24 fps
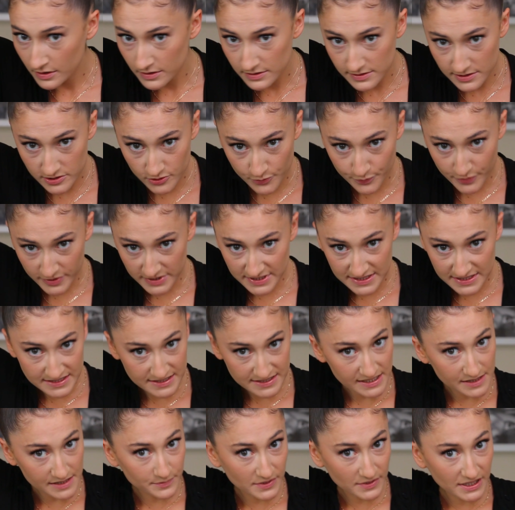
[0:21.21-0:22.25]
super
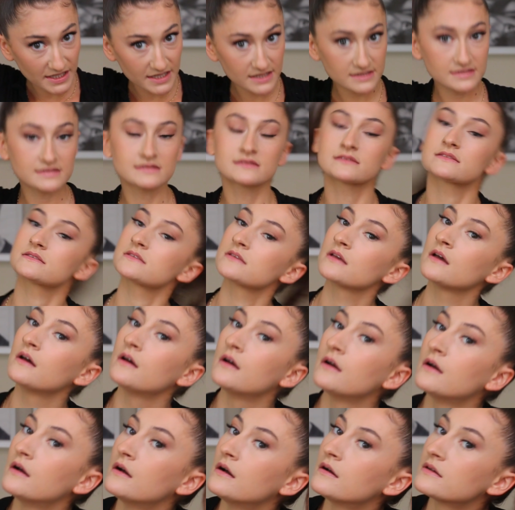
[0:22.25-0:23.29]
seamless,
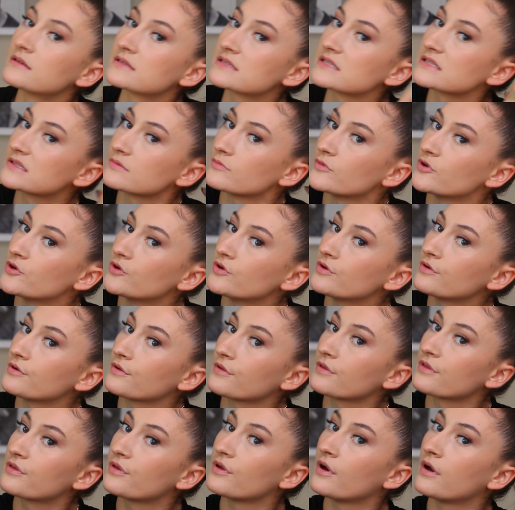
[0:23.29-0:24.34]

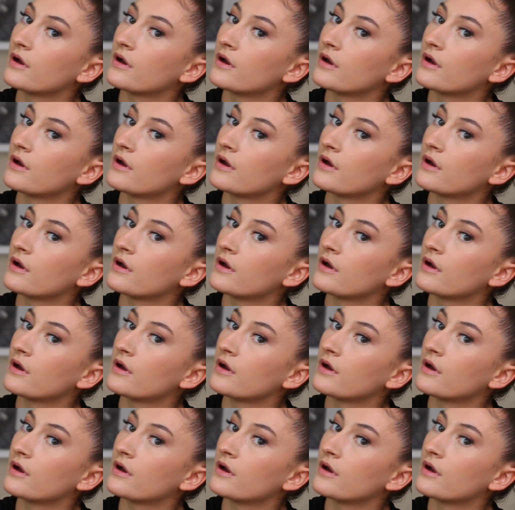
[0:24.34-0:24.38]
smooth,